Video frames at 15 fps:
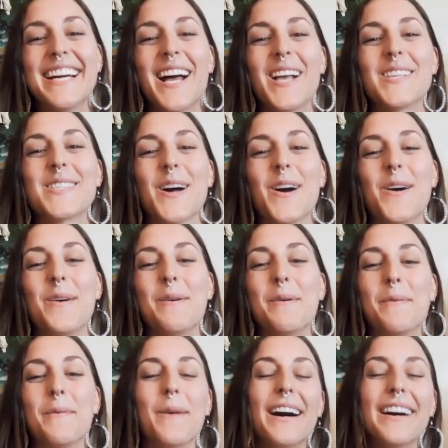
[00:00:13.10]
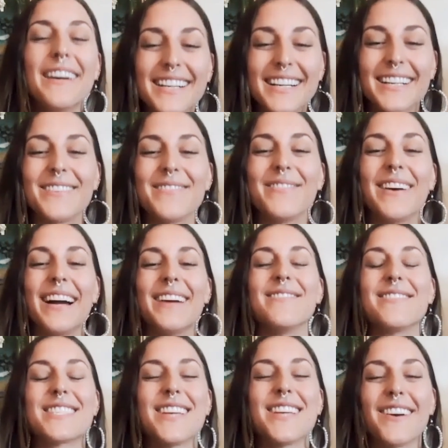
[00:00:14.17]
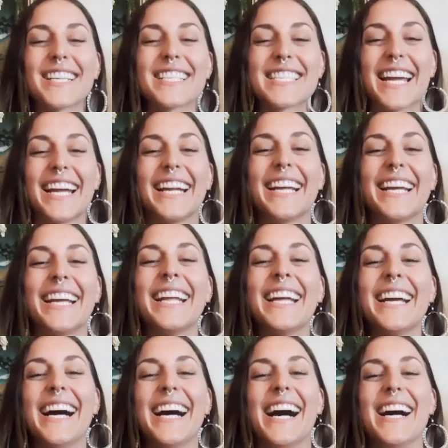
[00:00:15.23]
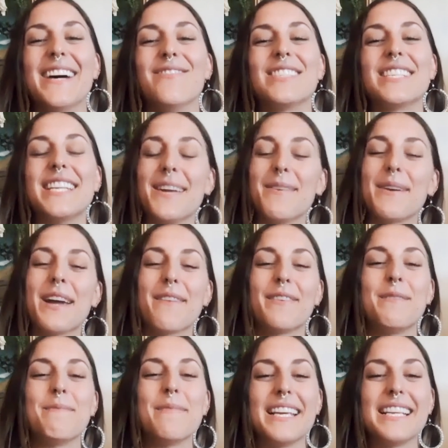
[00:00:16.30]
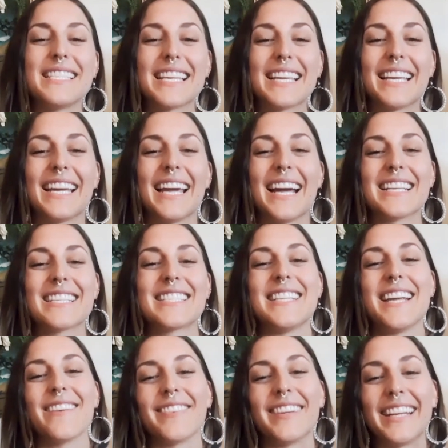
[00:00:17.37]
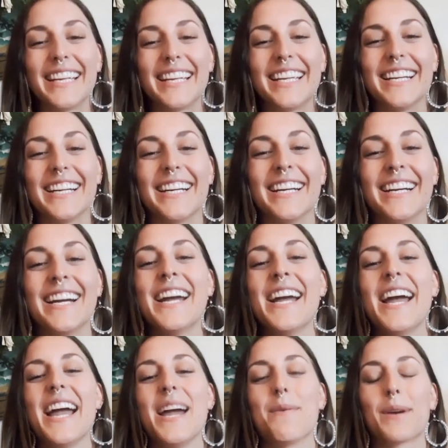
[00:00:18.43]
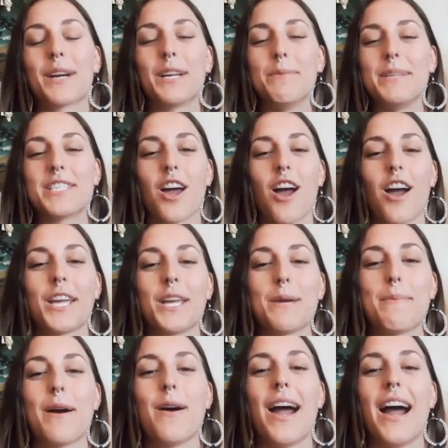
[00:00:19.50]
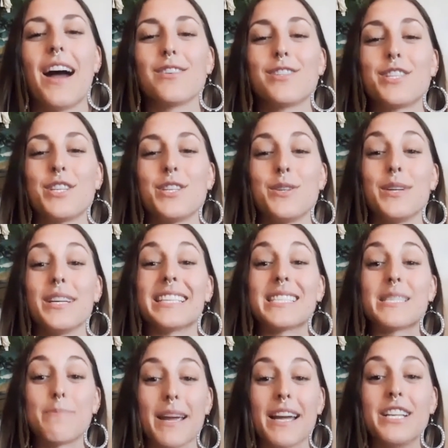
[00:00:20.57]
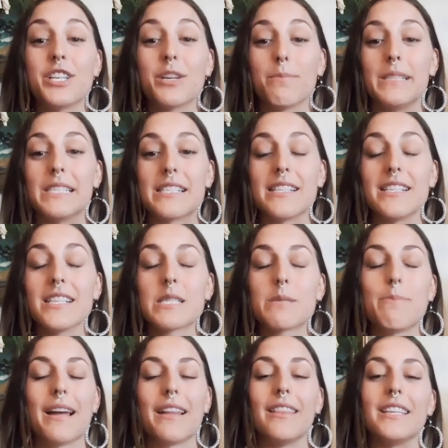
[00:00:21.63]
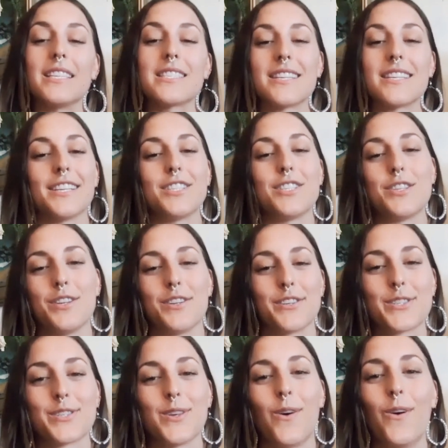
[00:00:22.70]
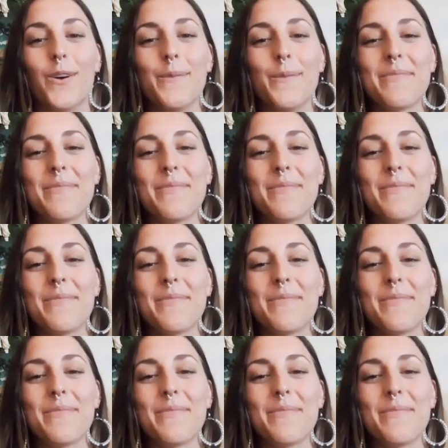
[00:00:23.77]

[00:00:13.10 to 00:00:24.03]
So, welcome. I'm so excited. Today we have an amazing guest, Devani, here, and we're going to be talking about how to expand your business by listening to your soul.